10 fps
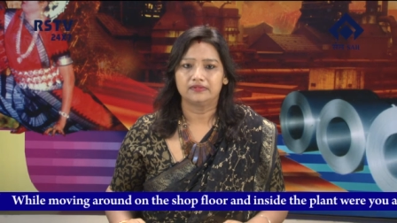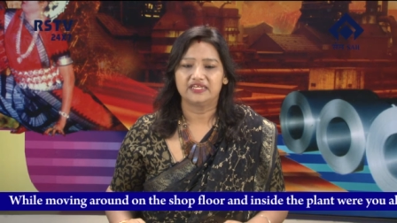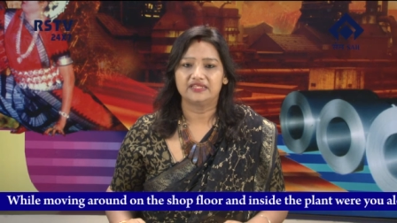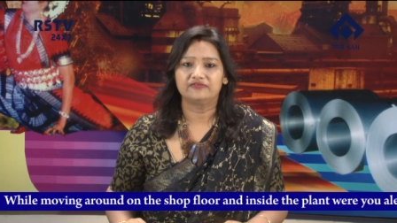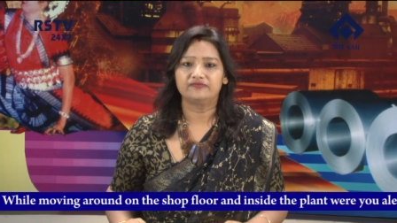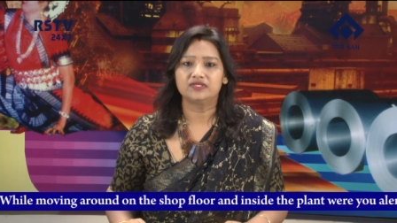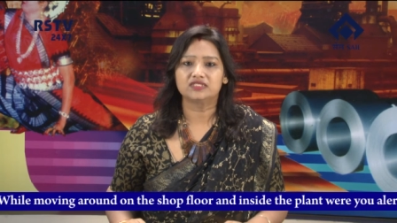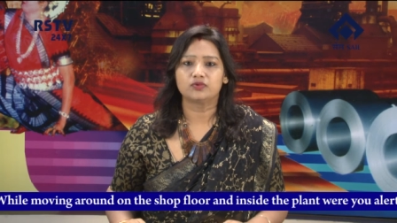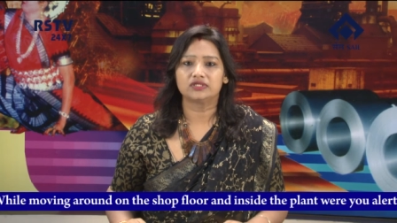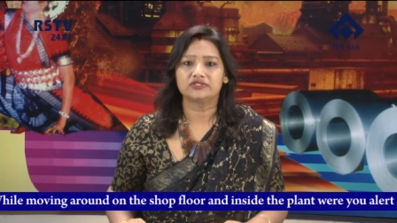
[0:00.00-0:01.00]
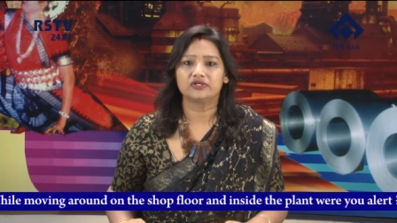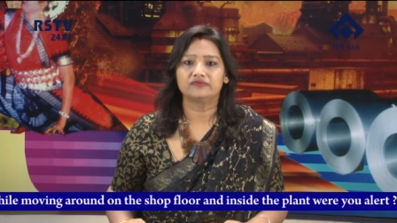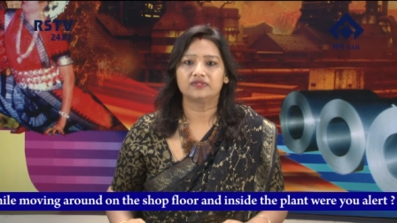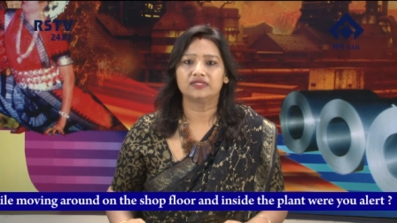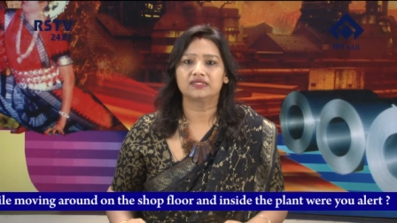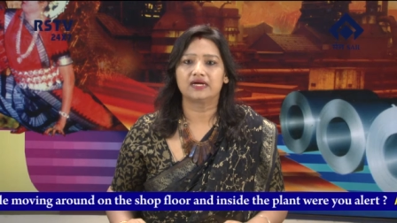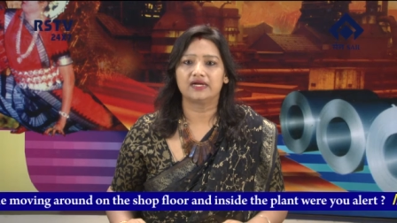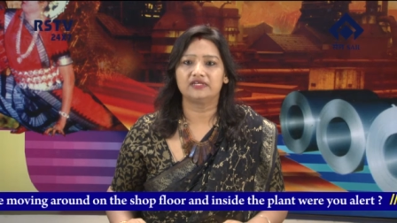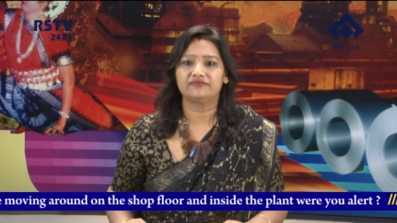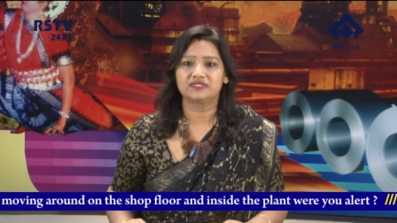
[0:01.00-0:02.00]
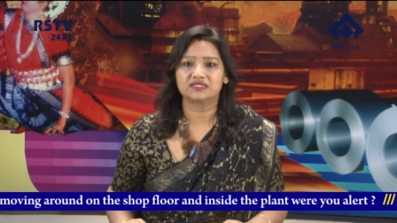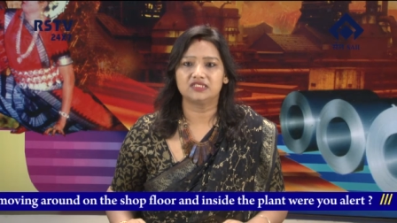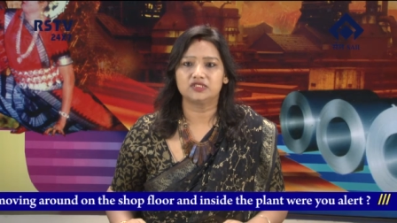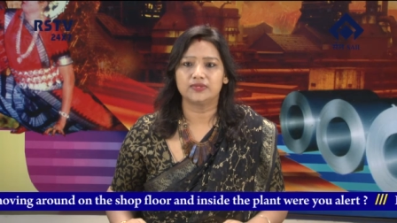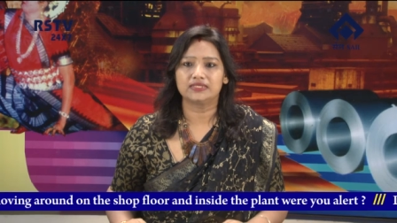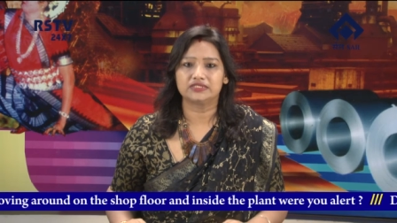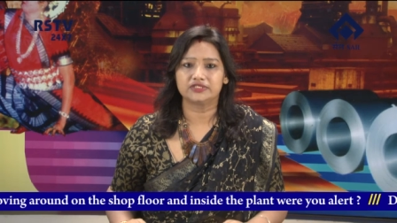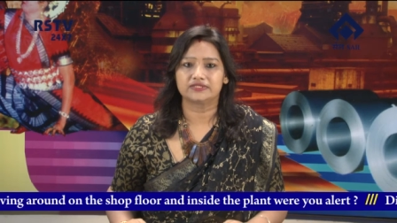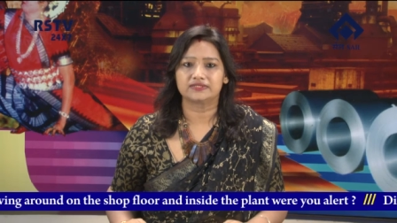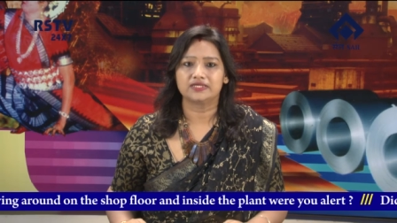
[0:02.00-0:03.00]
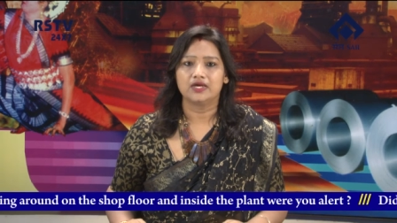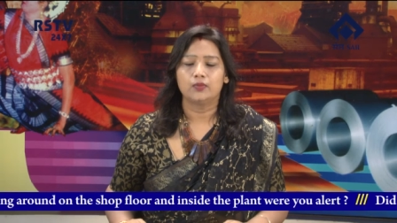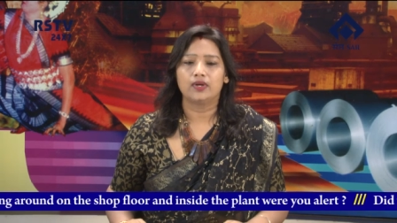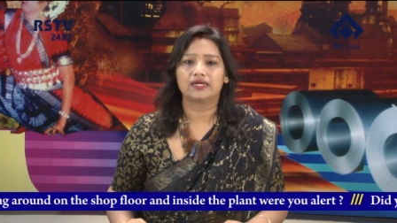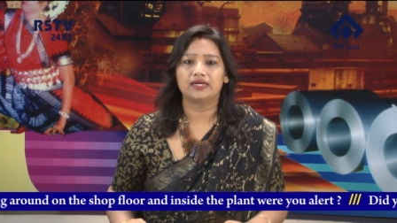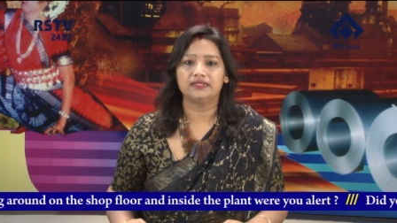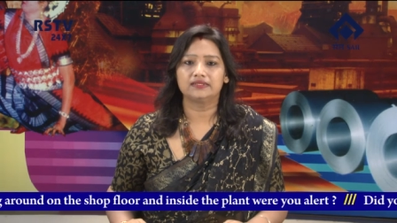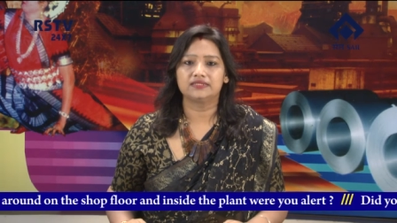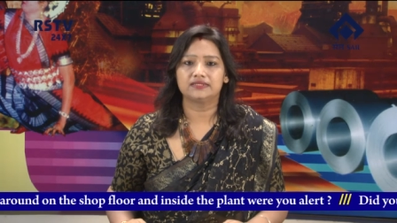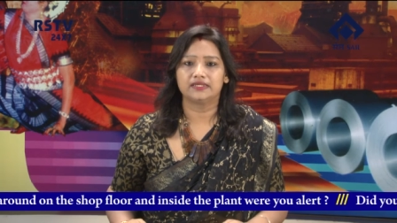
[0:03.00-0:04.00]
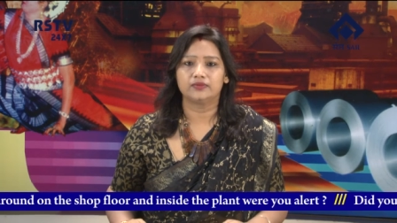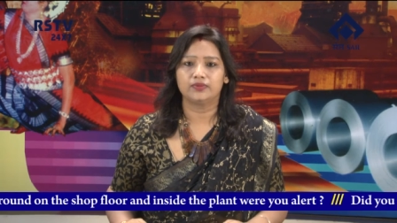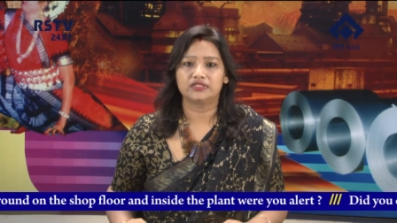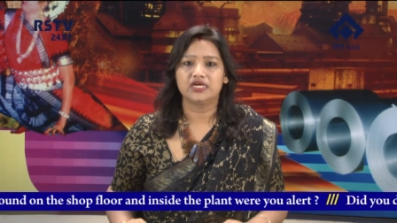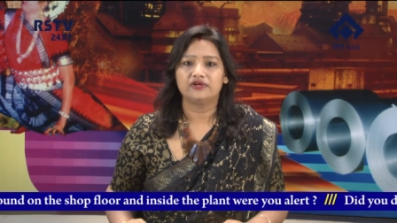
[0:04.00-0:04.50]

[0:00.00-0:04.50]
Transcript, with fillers: In the first quarter of the current fiscal, 12 sessions were conducted in which